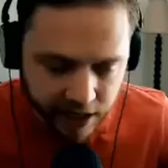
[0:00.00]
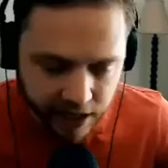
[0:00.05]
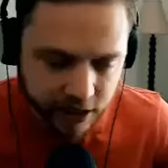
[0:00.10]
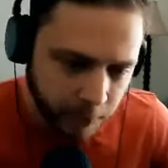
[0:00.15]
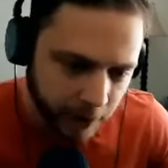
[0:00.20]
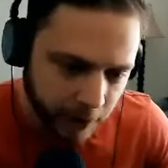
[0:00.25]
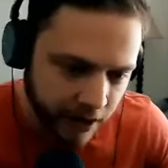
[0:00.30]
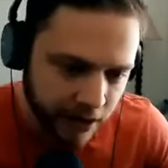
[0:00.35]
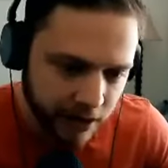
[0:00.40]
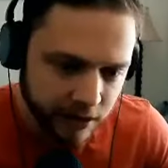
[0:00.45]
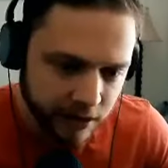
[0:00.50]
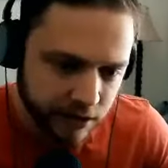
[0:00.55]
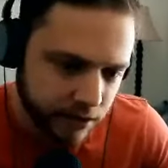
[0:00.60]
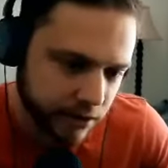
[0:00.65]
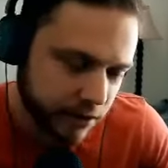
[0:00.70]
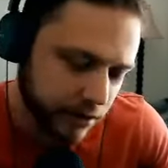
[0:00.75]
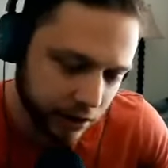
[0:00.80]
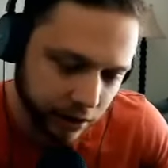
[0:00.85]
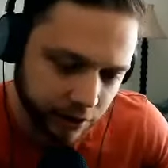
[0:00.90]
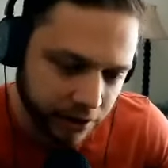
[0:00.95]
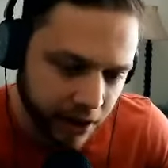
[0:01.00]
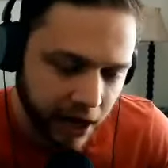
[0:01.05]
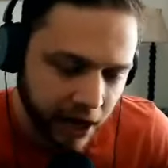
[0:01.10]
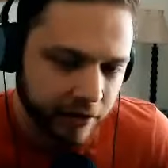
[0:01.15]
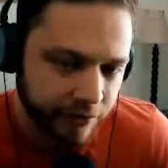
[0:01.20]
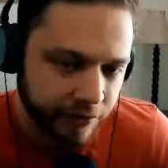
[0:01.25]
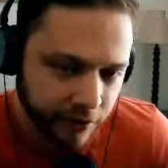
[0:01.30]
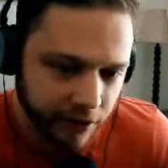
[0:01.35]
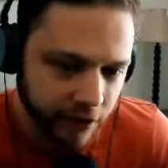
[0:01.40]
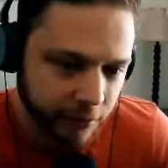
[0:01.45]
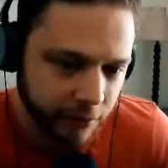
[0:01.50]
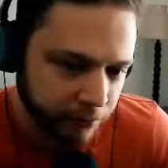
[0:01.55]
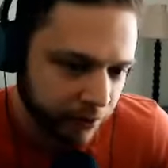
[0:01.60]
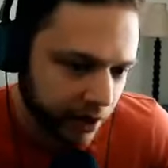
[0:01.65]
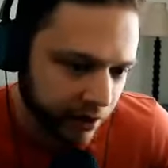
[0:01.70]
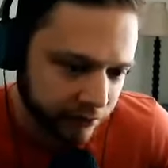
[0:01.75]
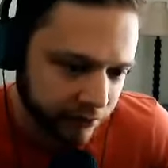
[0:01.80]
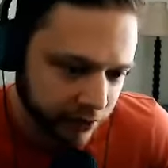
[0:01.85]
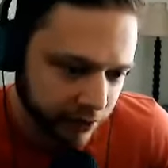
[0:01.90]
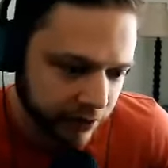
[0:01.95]
space, they're not very
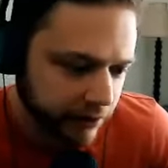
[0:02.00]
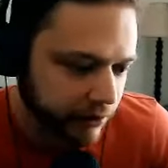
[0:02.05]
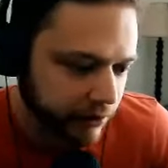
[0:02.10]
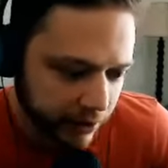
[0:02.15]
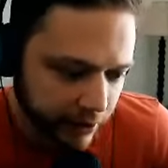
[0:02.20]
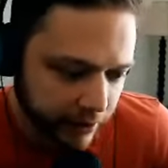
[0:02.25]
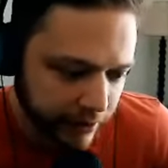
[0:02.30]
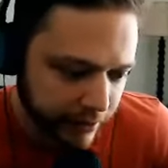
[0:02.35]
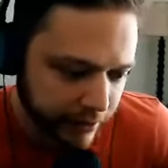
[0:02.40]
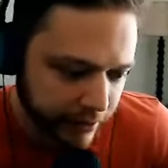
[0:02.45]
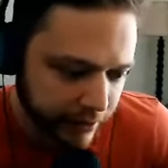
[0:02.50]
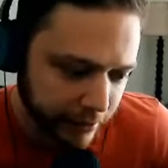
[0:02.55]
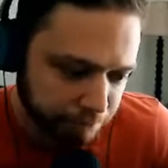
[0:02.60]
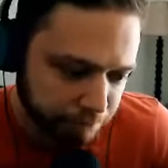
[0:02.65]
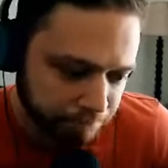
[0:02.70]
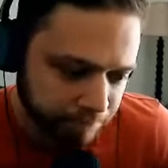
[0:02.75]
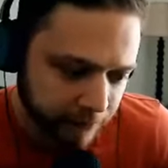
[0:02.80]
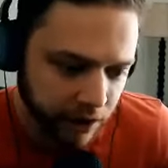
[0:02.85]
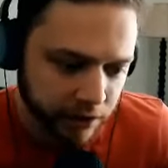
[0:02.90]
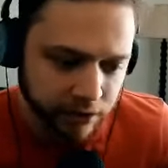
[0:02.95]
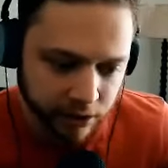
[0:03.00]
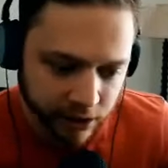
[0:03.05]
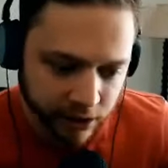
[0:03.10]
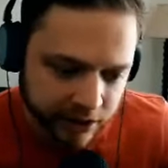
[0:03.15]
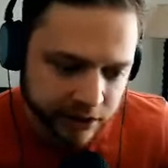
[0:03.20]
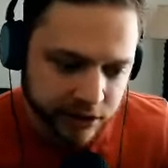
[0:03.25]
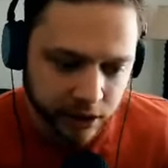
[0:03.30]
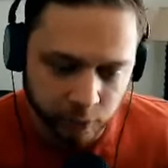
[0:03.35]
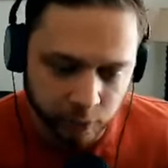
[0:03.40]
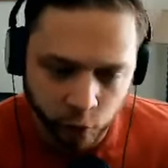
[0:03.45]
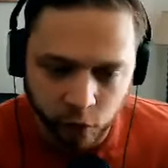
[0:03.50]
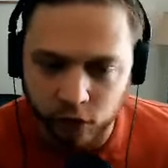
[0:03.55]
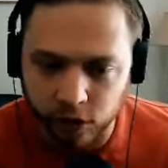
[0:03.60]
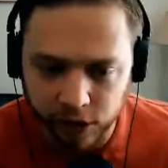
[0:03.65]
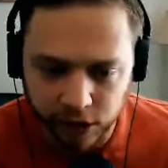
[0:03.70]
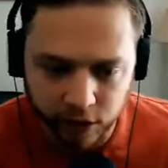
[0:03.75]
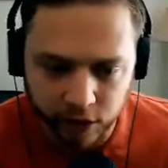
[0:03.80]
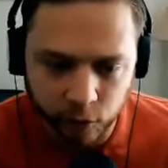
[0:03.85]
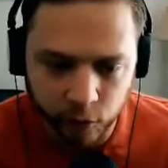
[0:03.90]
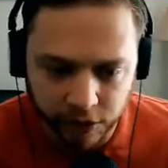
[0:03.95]
prevalent um, unless I'm right.
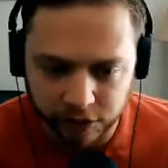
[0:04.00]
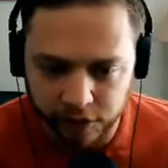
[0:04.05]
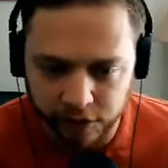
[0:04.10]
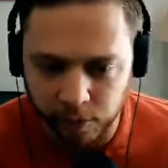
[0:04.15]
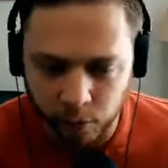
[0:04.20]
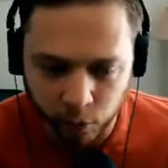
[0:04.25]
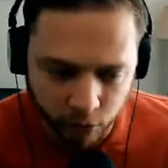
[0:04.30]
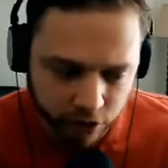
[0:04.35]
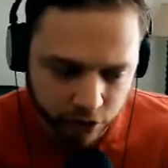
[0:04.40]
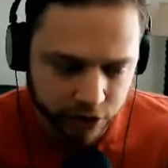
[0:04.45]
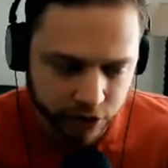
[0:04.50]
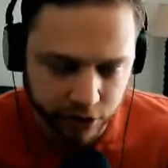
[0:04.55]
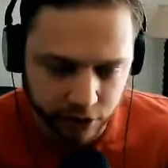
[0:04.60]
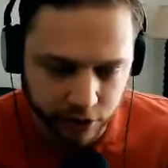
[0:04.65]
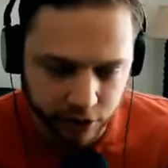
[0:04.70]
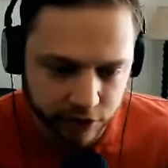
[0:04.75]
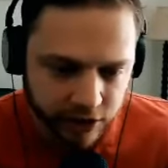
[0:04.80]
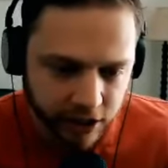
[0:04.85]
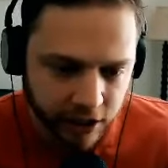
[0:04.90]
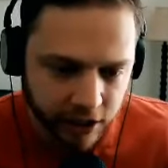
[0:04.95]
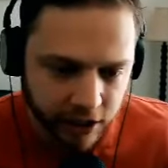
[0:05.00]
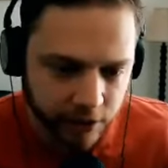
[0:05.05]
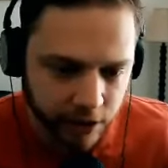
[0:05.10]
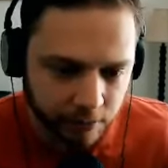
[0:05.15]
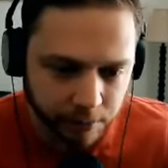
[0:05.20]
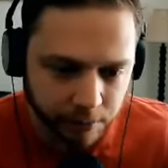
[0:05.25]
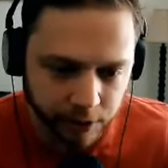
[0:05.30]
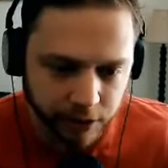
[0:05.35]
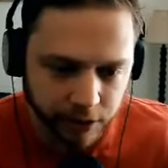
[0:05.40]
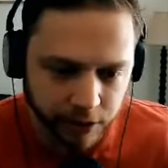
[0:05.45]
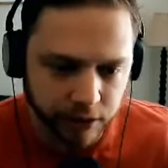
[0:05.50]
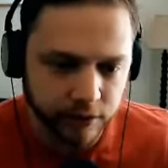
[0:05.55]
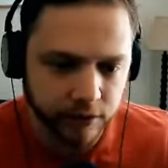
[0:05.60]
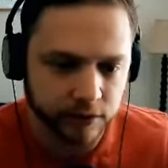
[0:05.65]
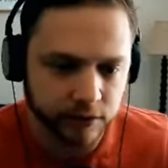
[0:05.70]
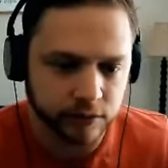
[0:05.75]
working with a more secure type company.